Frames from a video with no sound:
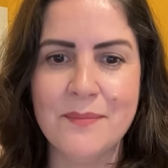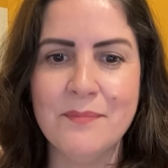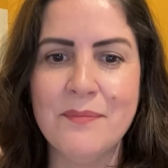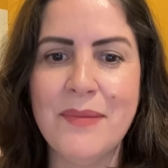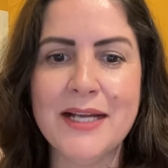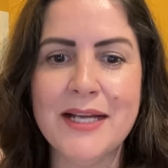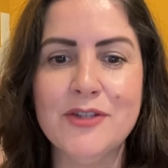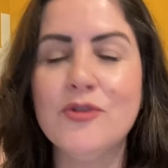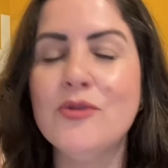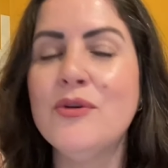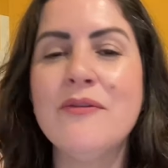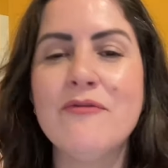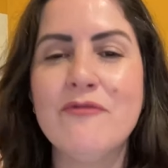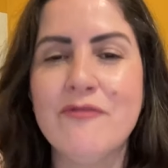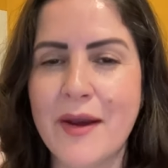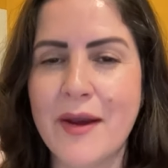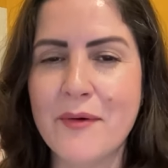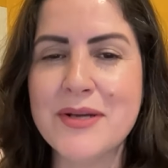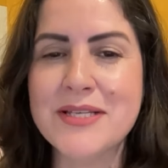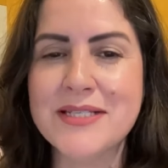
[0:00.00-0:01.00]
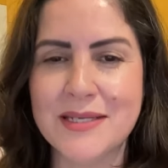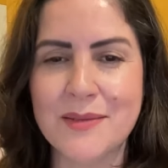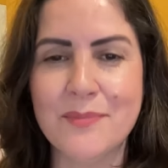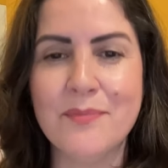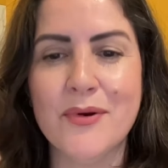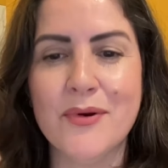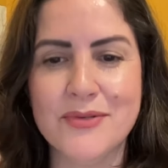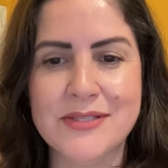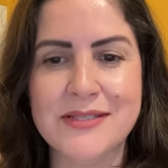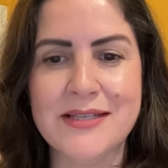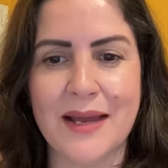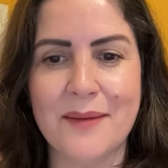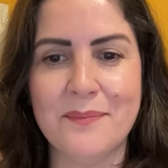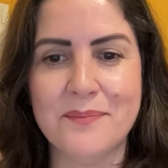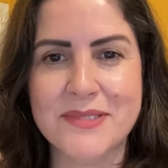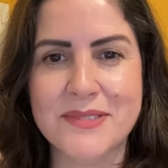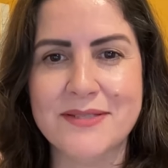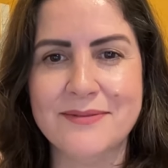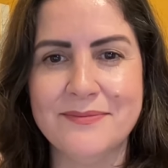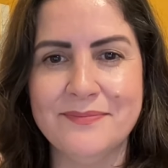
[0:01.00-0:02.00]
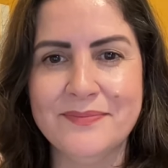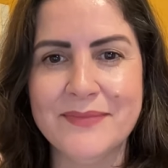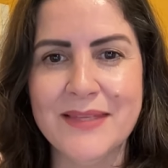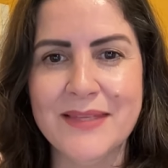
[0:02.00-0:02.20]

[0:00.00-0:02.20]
by doing very simple steps.